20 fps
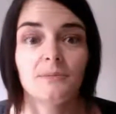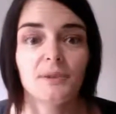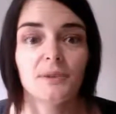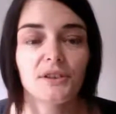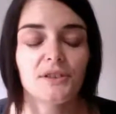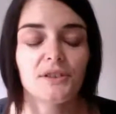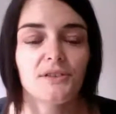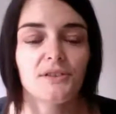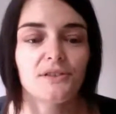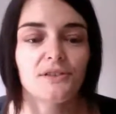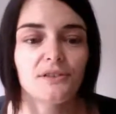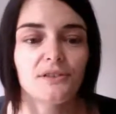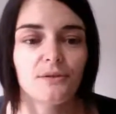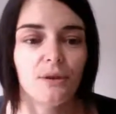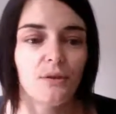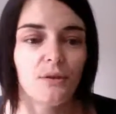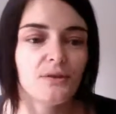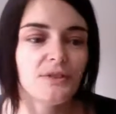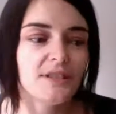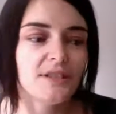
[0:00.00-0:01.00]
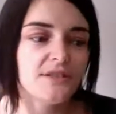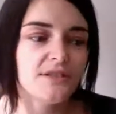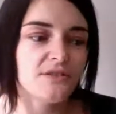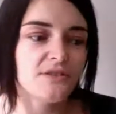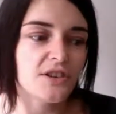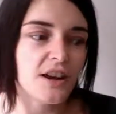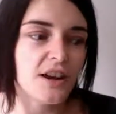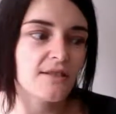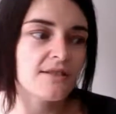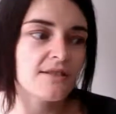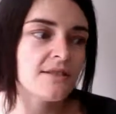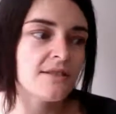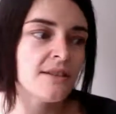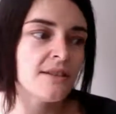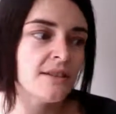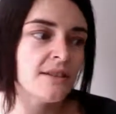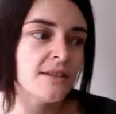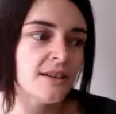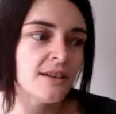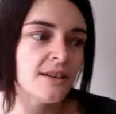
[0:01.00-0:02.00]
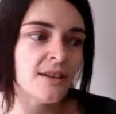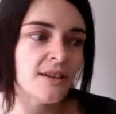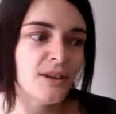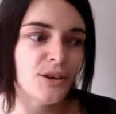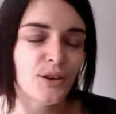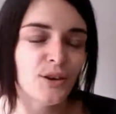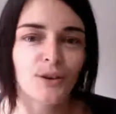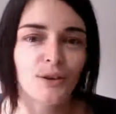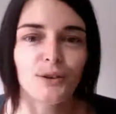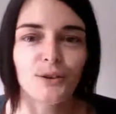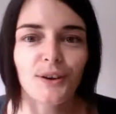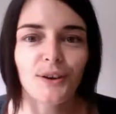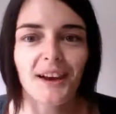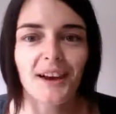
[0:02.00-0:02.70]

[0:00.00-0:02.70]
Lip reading: because you often just, you